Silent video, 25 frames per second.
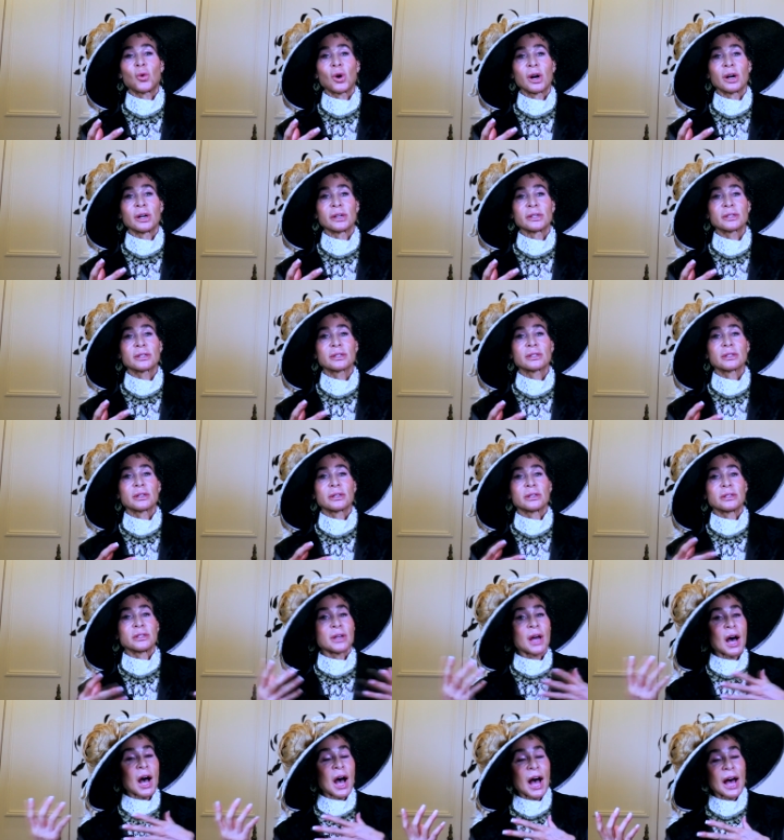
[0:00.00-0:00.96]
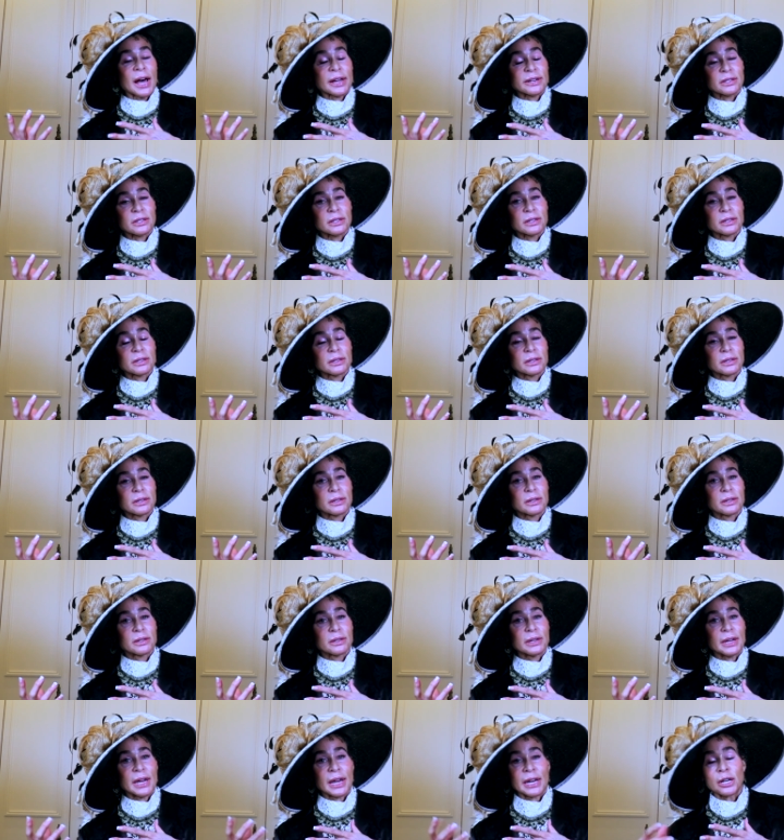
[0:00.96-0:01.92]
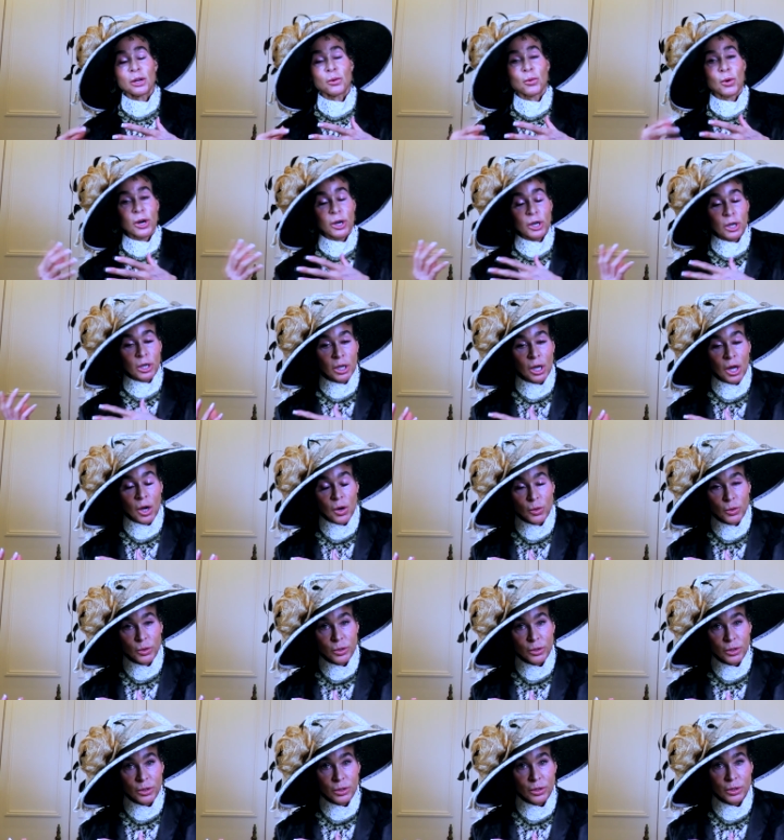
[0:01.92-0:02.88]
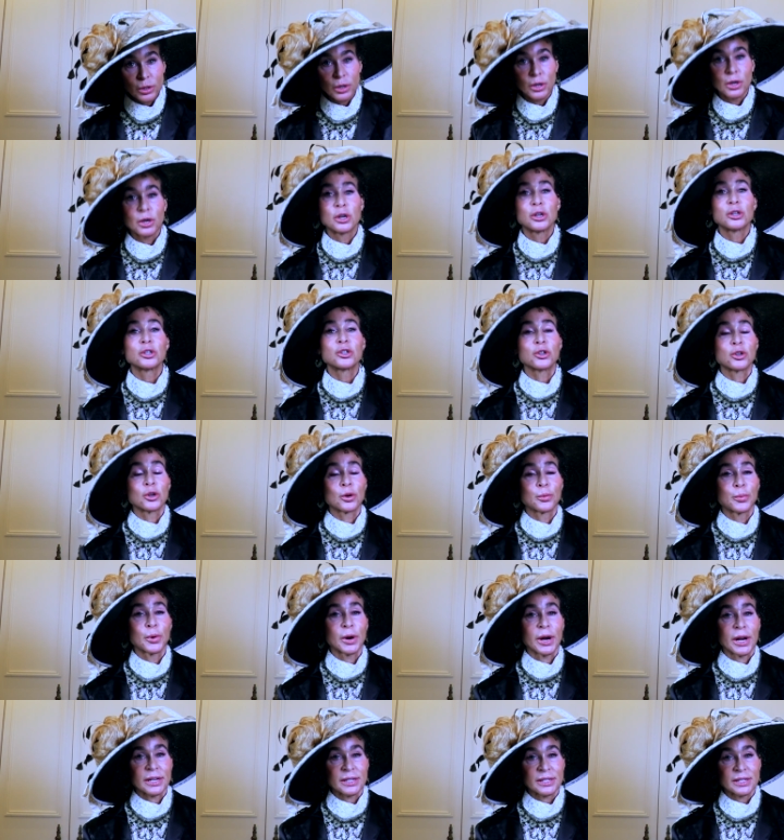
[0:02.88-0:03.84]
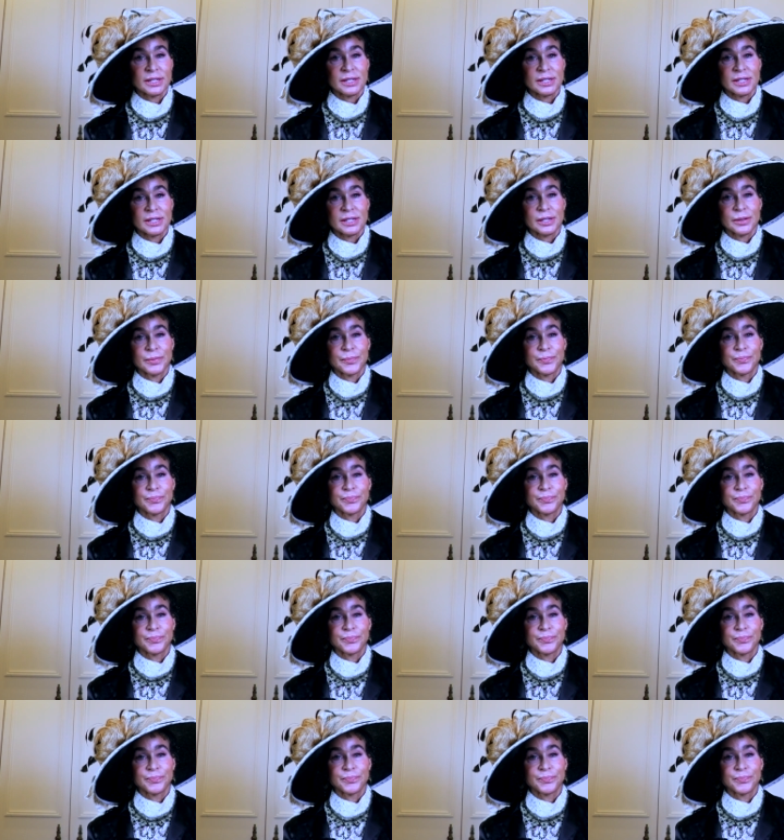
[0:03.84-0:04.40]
was not anywhere close to your breasts.